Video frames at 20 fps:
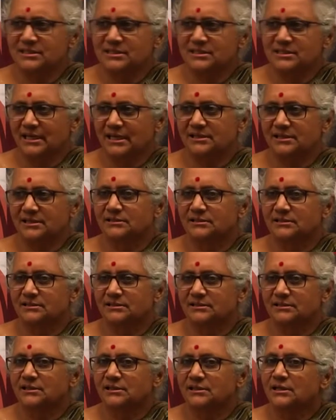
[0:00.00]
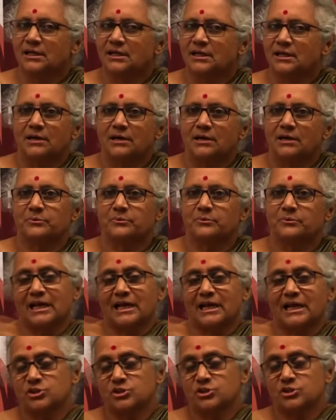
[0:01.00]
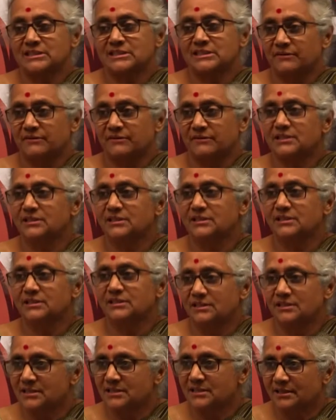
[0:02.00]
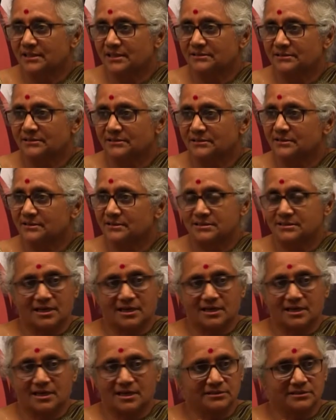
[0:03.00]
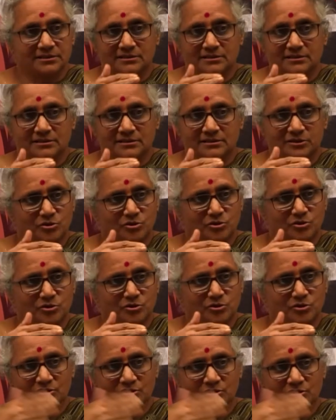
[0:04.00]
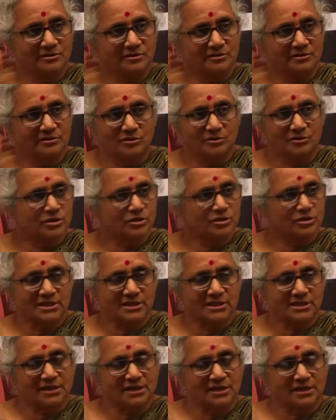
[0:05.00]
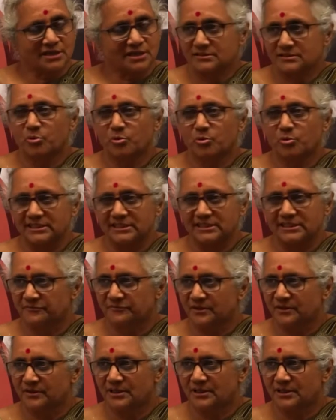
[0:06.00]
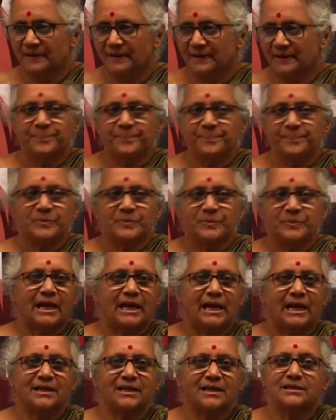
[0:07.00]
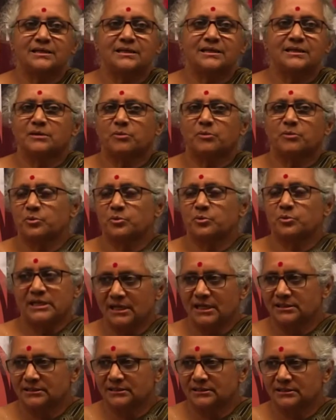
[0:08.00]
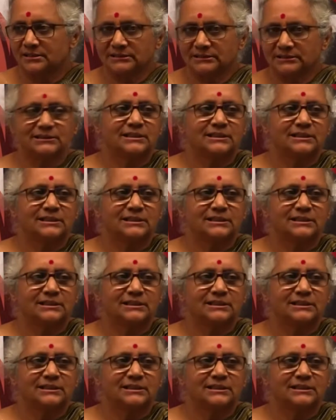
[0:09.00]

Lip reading: well, actually 17 years later, this started, you know, the court started talking about rights differently. And in about 28 years, they said,